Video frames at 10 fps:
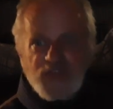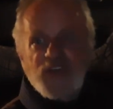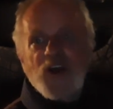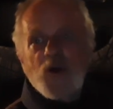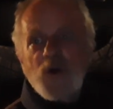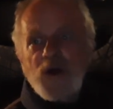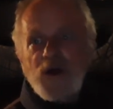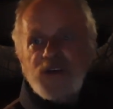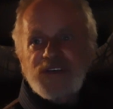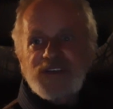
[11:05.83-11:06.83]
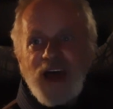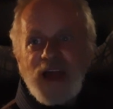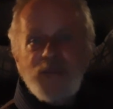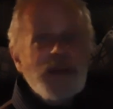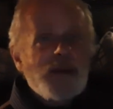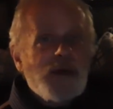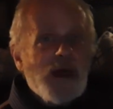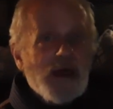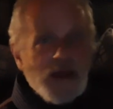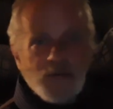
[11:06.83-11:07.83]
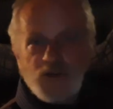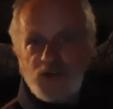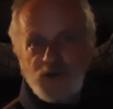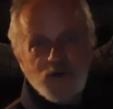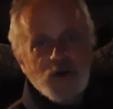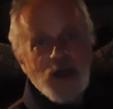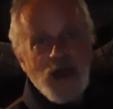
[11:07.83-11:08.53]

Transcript: Therasimene? And I'm sure